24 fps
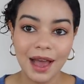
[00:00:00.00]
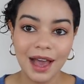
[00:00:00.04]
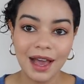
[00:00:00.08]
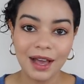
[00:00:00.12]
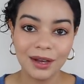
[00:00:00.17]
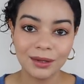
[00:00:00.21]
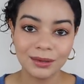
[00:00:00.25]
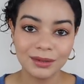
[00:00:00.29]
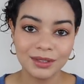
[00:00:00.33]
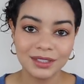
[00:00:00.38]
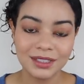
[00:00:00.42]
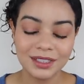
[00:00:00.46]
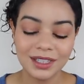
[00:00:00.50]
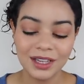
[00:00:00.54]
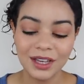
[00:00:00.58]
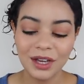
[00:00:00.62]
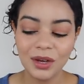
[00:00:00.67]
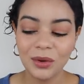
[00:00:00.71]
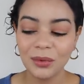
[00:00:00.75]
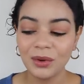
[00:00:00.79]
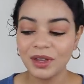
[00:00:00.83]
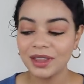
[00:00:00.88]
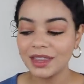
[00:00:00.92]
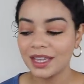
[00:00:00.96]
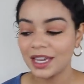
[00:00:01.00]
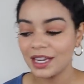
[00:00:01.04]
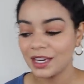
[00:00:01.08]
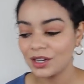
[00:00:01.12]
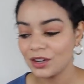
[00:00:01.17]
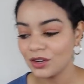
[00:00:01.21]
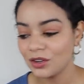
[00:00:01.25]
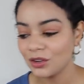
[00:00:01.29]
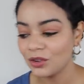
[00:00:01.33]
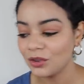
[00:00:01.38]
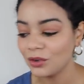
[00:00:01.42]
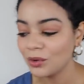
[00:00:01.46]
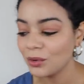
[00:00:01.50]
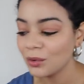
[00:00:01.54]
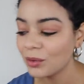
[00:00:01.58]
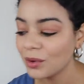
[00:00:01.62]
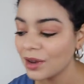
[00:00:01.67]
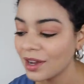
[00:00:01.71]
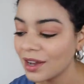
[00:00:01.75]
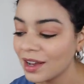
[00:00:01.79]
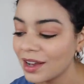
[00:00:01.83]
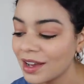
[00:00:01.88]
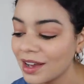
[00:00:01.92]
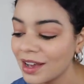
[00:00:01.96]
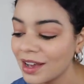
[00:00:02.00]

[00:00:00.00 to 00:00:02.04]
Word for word: out with a new